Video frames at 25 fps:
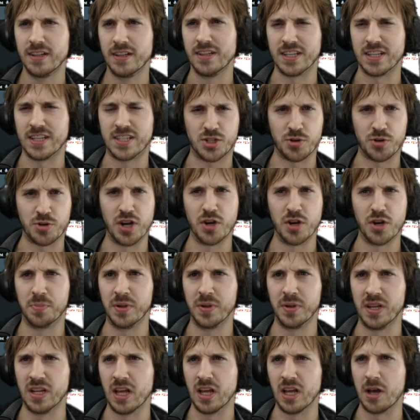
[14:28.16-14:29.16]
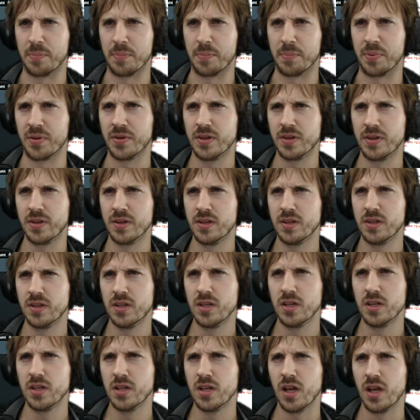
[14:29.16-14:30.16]
Let's try to beat it up.
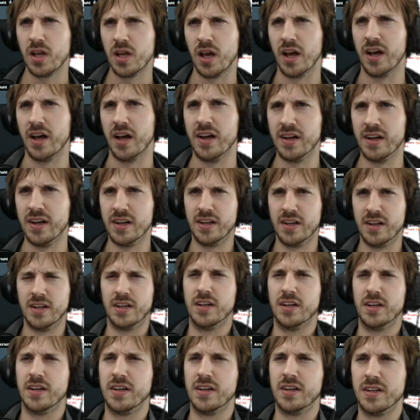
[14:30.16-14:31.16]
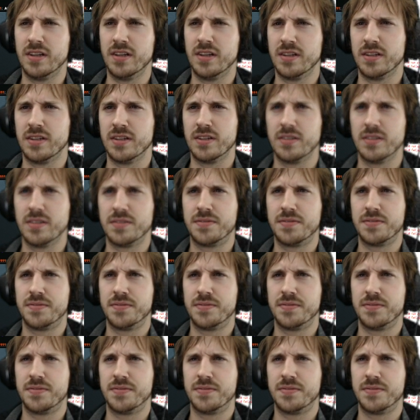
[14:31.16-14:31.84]
Uh.